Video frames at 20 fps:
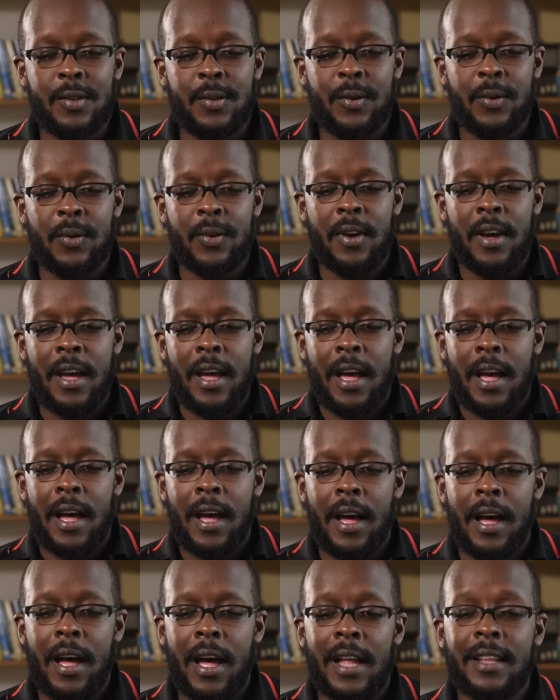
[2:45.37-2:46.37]
to
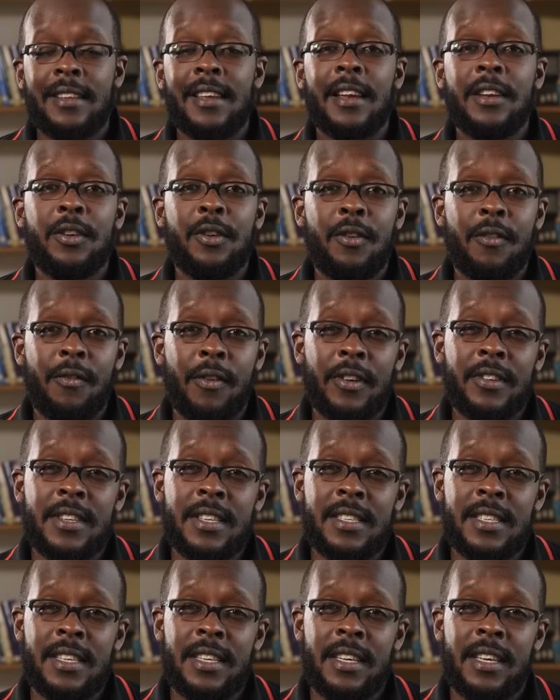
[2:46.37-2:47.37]
attend
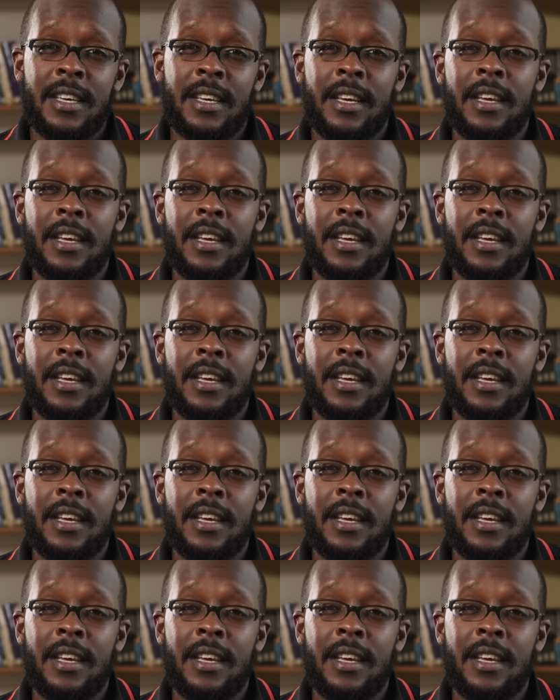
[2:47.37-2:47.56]
university